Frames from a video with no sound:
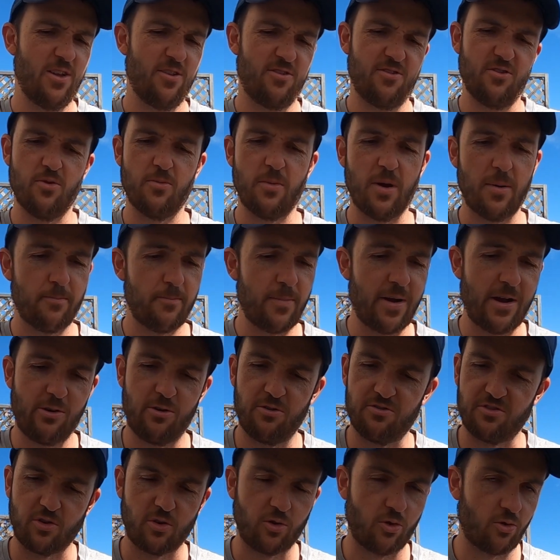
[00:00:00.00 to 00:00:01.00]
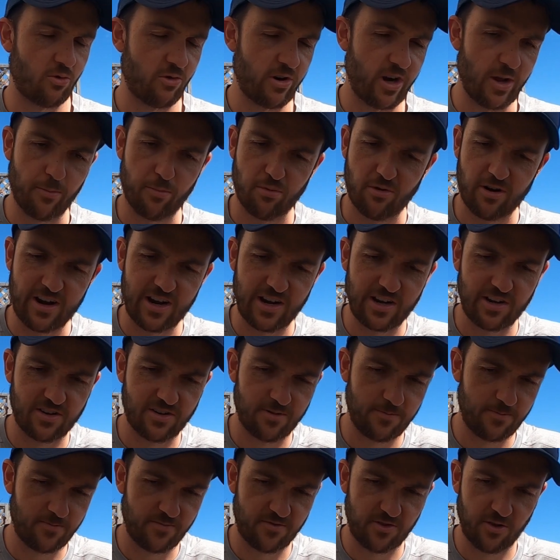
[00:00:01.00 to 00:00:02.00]
So, and Merrell's a great
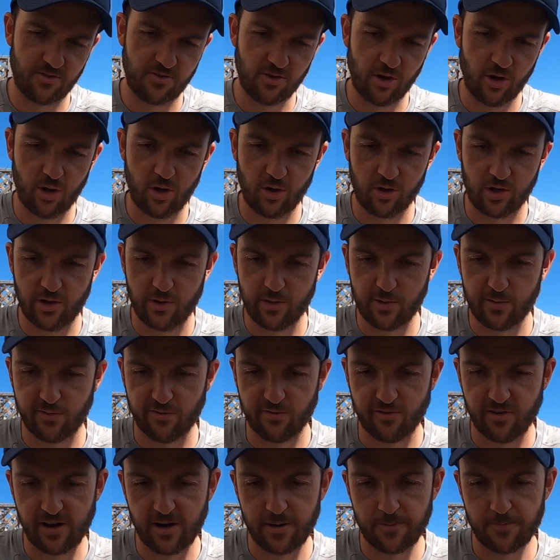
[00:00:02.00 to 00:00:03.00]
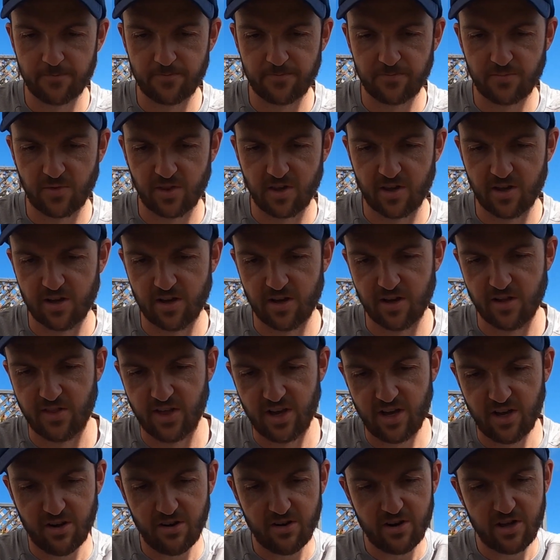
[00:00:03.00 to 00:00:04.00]
brand, so it's got a lot going for it.
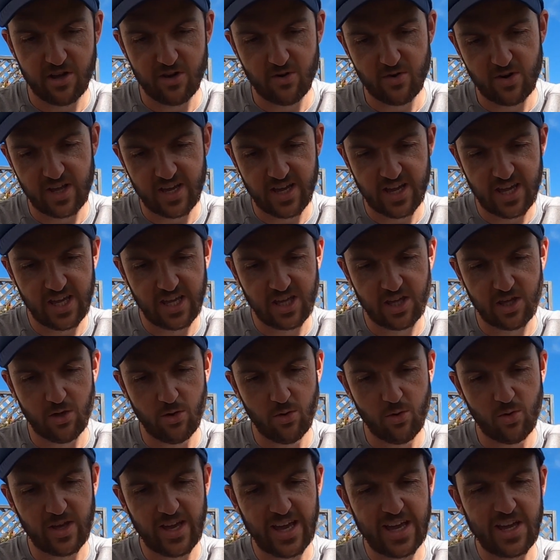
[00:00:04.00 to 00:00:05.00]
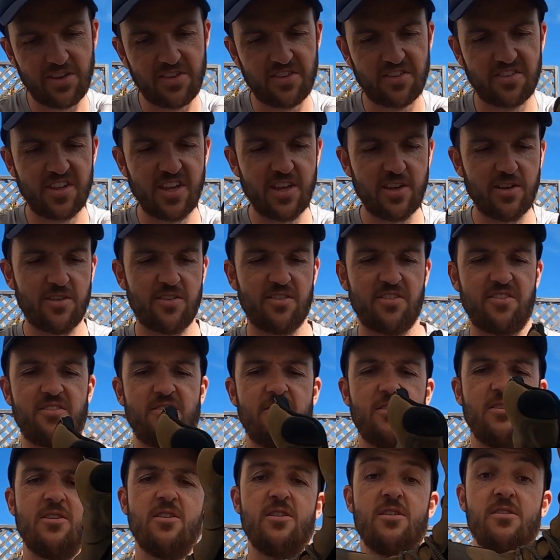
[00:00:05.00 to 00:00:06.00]
They are only a UK 6,
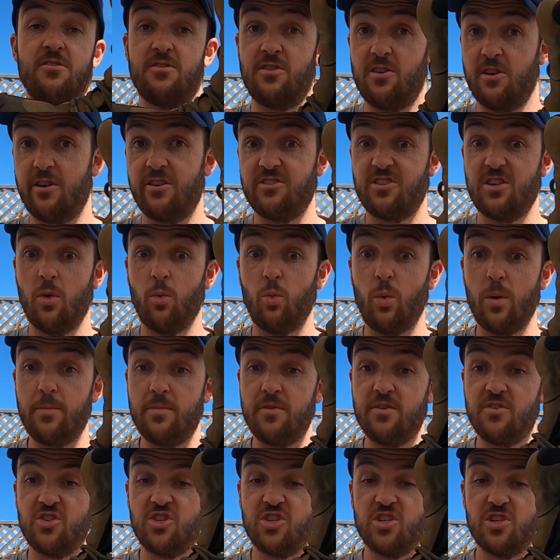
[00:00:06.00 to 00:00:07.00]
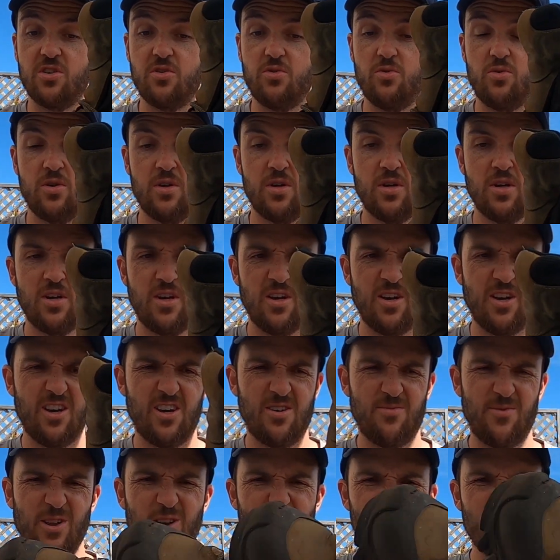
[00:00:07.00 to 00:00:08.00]
so they're actually a women's shoe.
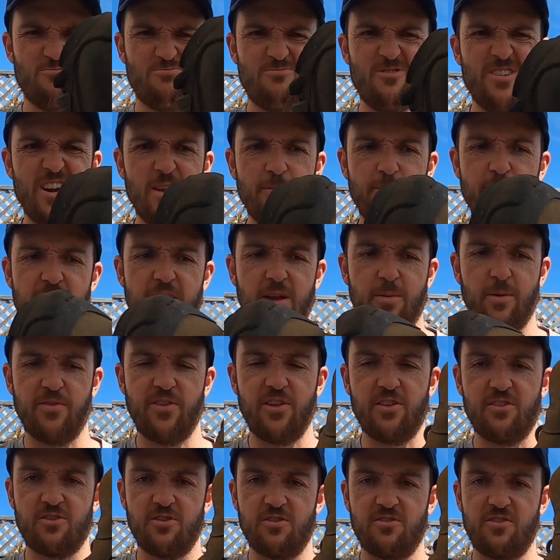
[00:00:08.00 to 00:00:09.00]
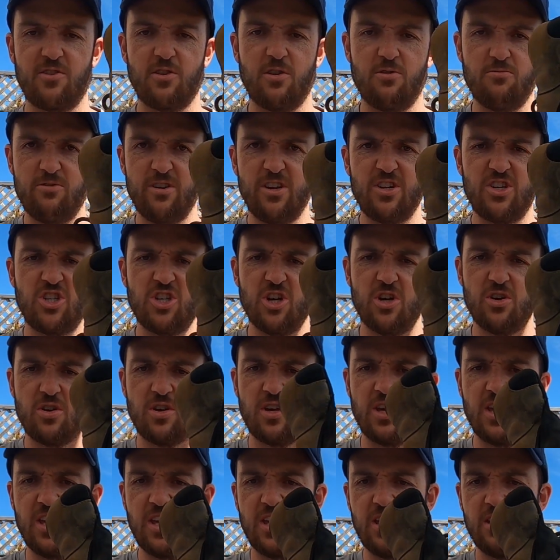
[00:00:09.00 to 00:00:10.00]
They look really big. I think it's because they've got really
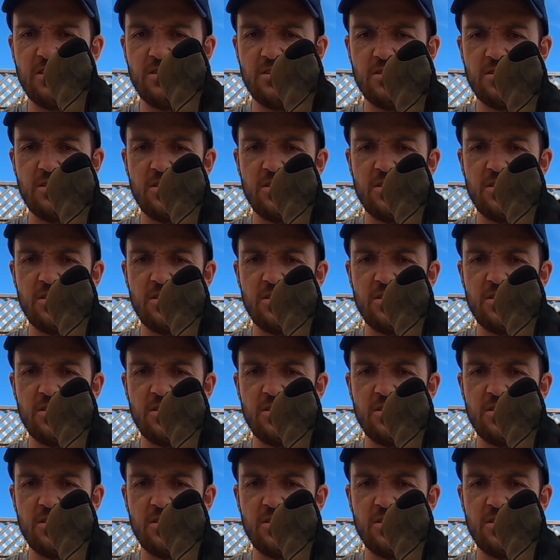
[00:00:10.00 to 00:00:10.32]
chunky